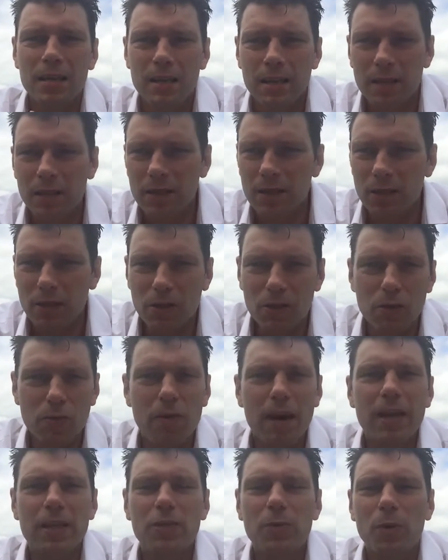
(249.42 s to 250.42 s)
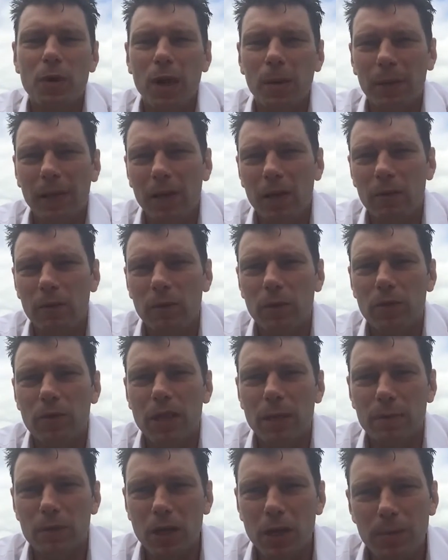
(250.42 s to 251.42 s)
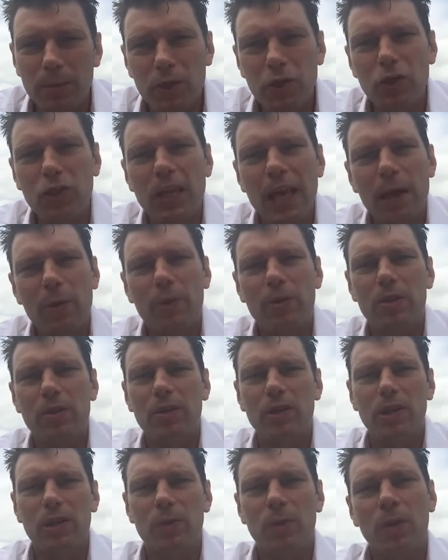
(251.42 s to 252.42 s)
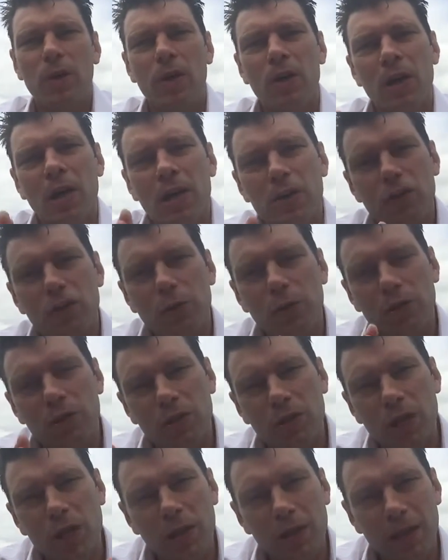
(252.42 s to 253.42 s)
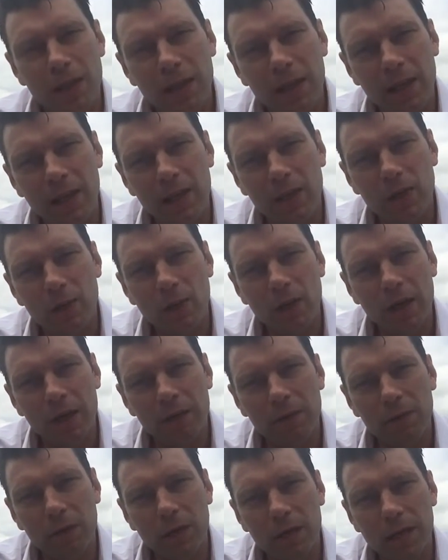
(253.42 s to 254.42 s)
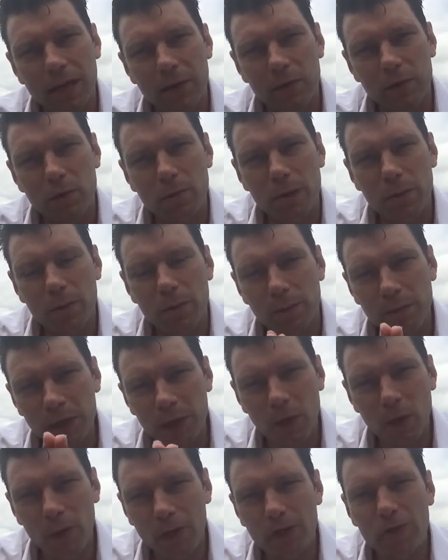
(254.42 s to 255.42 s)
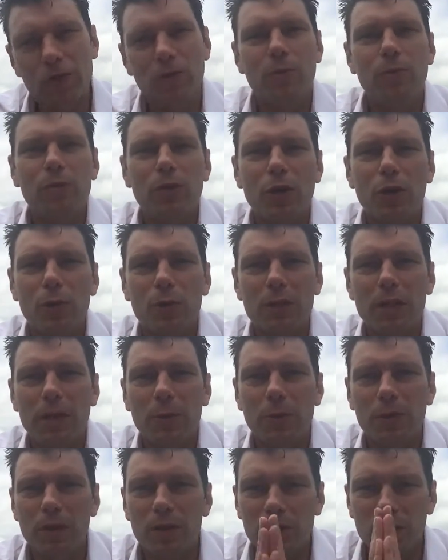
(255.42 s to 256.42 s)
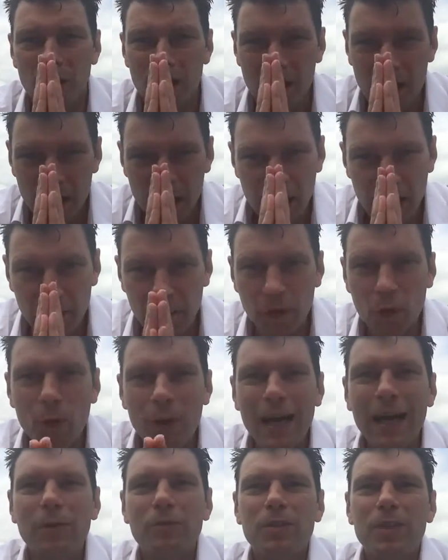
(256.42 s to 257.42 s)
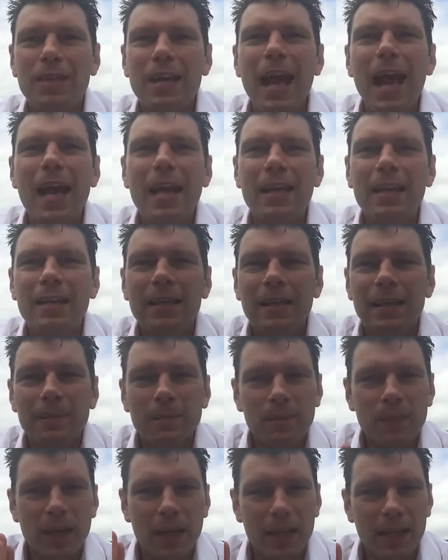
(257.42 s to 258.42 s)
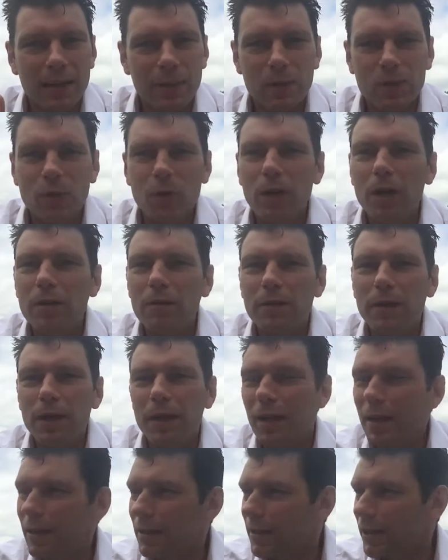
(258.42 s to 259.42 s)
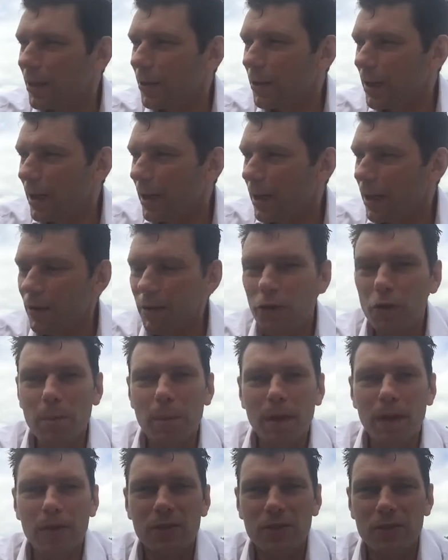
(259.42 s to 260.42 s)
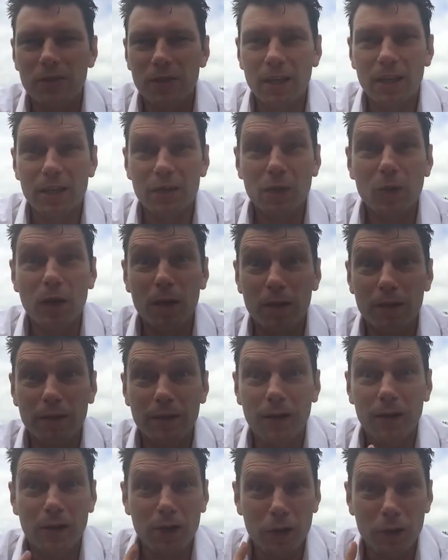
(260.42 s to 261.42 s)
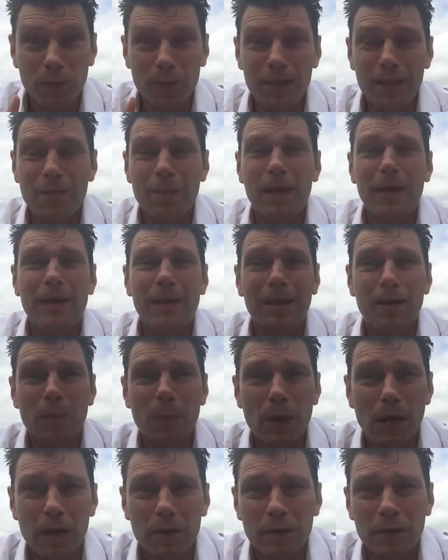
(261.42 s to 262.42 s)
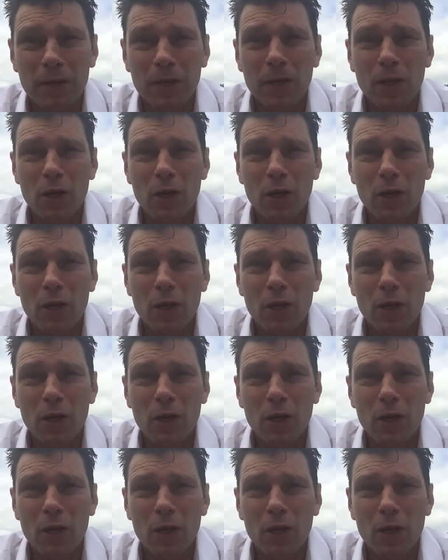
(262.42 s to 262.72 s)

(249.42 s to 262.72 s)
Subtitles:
that threads were coming out of all the time. So let me share what the 6 were so you can start to think in your life right now. So remember, the big question, which I always lead with, is if you went out today and it was all over, under a bus, it's all over, you meet the maker above,